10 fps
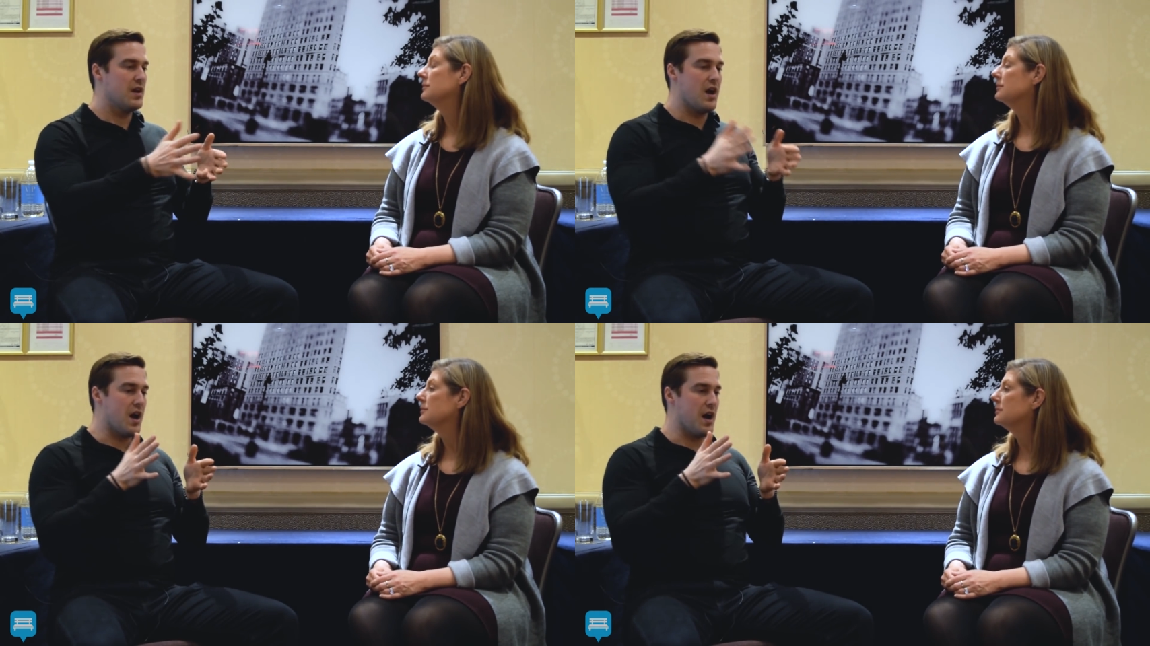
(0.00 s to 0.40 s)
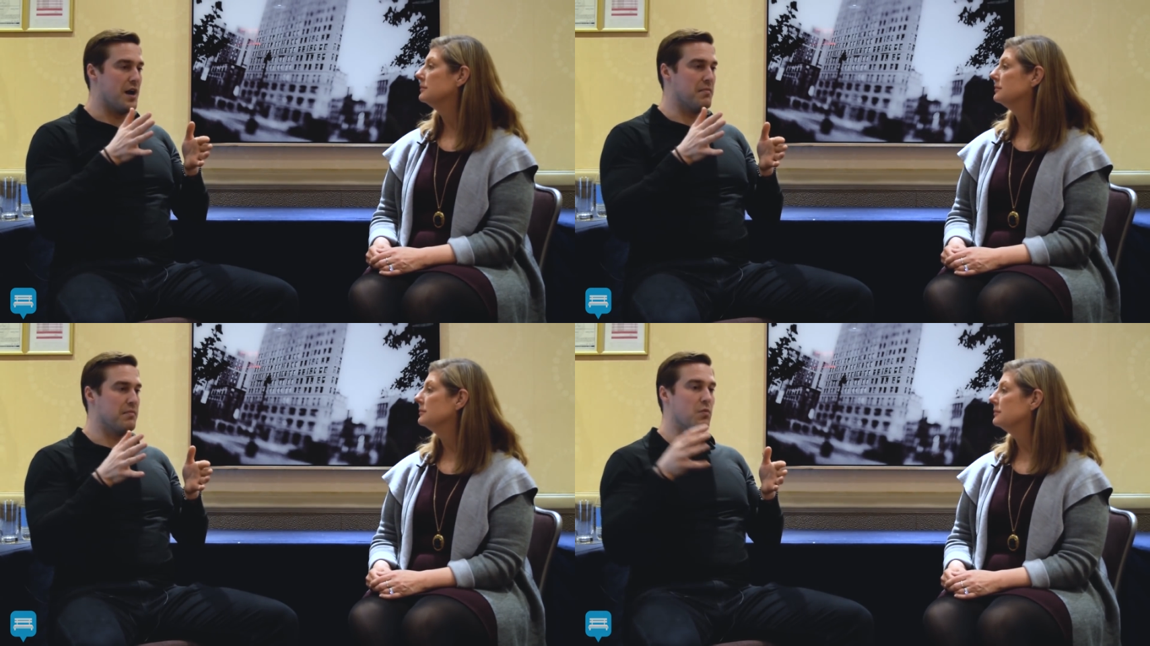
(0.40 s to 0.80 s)

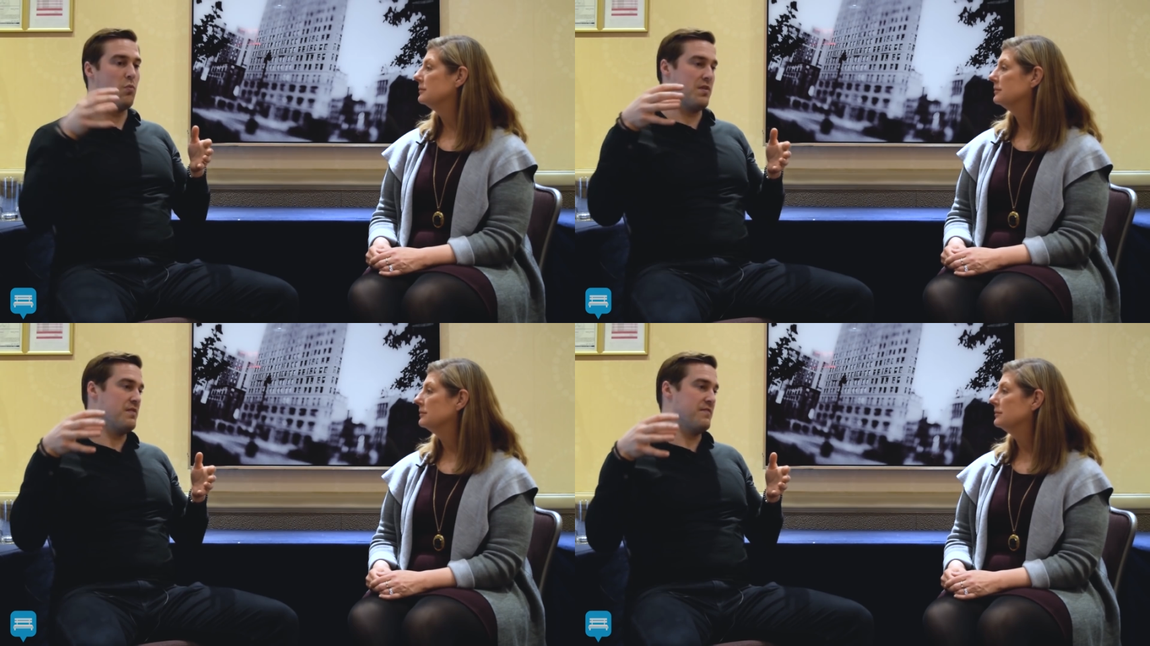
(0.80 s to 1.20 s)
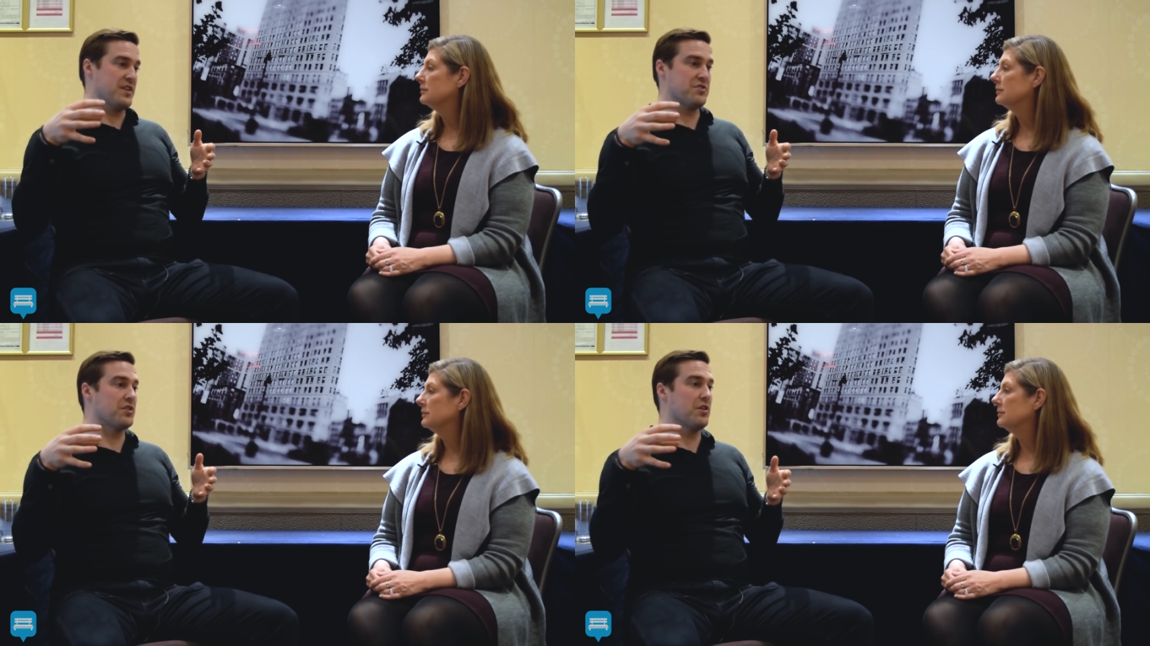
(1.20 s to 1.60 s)
Speaker 1: Um,
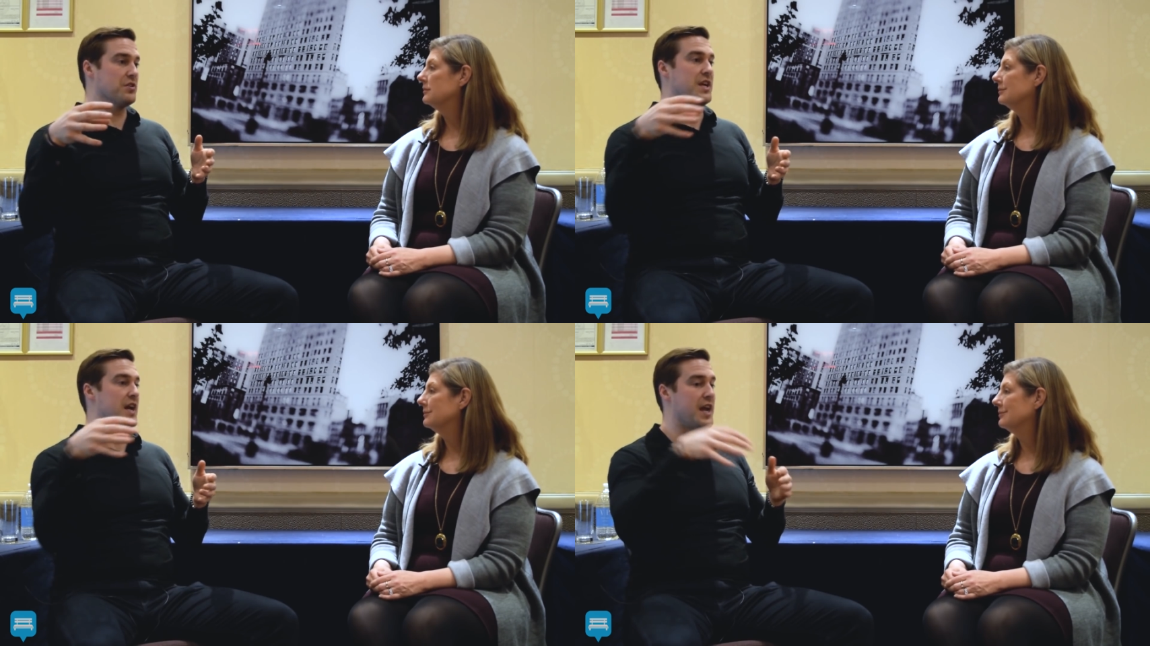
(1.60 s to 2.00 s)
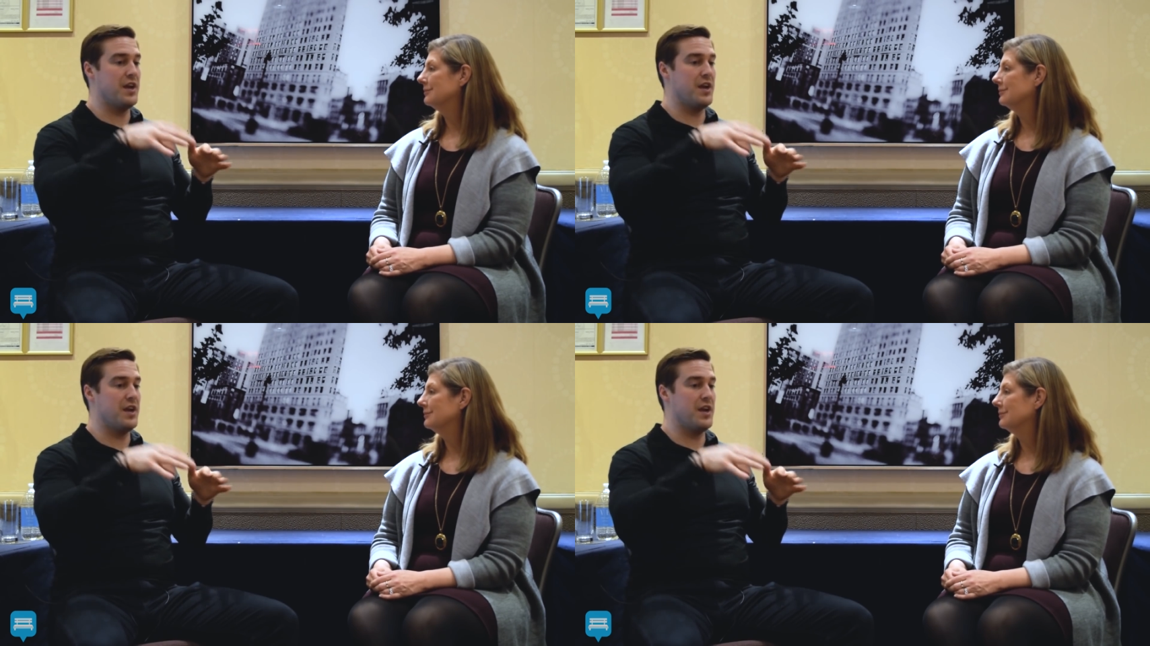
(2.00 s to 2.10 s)
investor goes, hey,